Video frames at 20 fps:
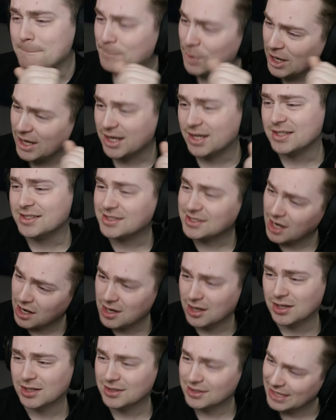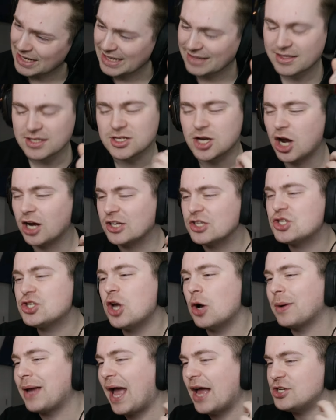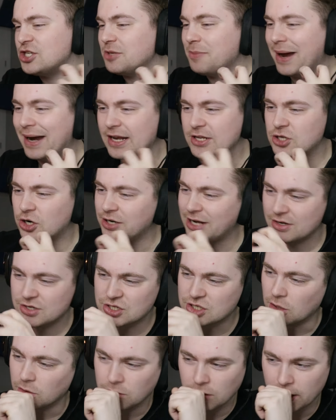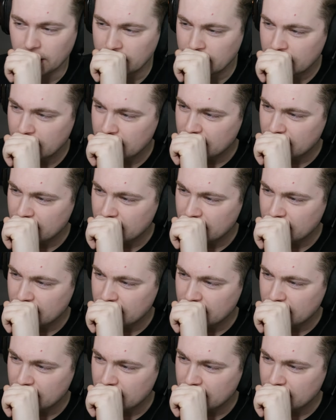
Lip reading: Break it down. This song is so catchy, man. It turned out so good.